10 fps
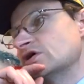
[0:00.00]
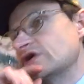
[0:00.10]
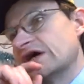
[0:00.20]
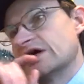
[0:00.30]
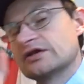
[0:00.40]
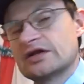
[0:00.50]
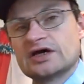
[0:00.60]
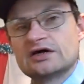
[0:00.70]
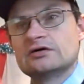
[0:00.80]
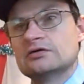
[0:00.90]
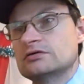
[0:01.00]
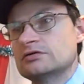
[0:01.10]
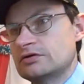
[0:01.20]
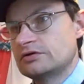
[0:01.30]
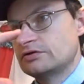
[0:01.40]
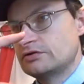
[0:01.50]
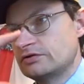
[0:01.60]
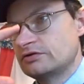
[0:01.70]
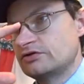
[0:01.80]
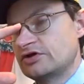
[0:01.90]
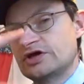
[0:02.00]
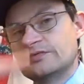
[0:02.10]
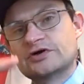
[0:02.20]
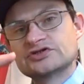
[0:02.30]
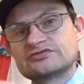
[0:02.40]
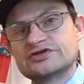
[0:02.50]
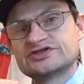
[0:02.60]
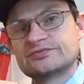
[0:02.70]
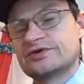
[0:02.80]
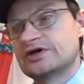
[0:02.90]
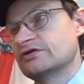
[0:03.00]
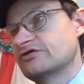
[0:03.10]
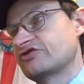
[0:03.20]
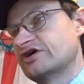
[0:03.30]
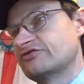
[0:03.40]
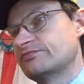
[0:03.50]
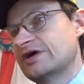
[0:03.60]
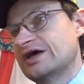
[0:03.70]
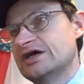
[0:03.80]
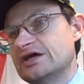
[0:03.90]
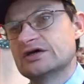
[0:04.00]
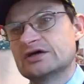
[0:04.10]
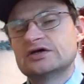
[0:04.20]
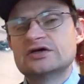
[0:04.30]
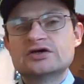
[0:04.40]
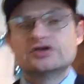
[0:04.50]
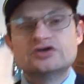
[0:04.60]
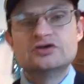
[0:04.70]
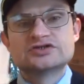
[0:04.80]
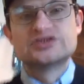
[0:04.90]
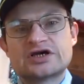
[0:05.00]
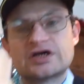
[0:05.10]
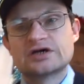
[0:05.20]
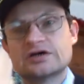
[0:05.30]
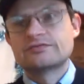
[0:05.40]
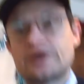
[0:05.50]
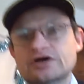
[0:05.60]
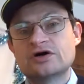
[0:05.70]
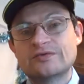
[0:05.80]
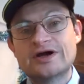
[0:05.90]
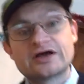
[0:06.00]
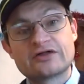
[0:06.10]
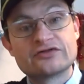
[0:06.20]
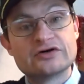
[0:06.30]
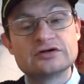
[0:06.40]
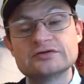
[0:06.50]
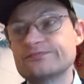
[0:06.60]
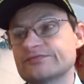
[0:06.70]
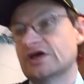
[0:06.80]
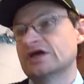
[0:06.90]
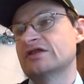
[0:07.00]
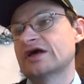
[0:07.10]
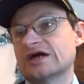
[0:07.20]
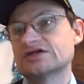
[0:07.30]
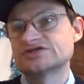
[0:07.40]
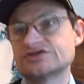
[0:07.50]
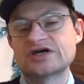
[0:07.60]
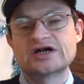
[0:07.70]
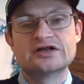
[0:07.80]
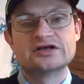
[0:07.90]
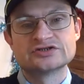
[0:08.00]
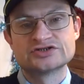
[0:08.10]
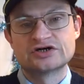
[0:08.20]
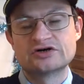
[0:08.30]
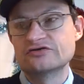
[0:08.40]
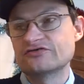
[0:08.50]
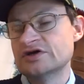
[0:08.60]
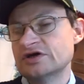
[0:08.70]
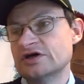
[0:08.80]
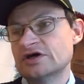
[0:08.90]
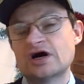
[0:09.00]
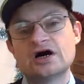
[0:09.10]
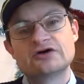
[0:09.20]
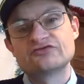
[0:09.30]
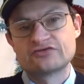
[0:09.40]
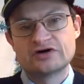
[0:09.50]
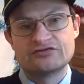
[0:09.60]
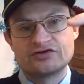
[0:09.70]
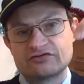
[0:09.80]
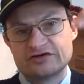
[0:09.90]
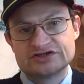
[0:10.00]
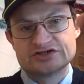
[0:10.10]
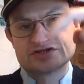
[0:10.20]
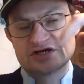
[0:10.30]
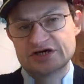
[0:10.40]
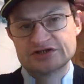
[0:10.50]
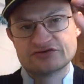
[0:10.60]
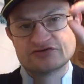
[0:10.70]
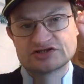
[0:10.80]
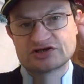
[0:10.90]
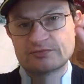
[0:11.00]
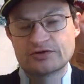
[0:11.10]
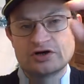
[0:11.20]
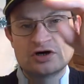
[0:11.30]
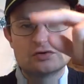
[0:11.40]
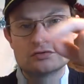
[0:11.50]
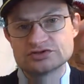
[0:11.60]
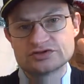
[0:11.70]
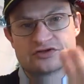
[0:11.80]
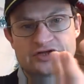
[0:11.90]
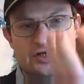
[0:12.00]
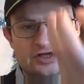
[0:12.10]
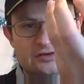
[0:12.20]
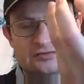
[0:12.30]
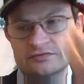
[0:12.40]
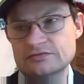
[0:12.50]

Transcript: Okay, now the most recent meal that I've made using my homemade ethanol in that tiny little stove, after I've increased the size of some of the holes that the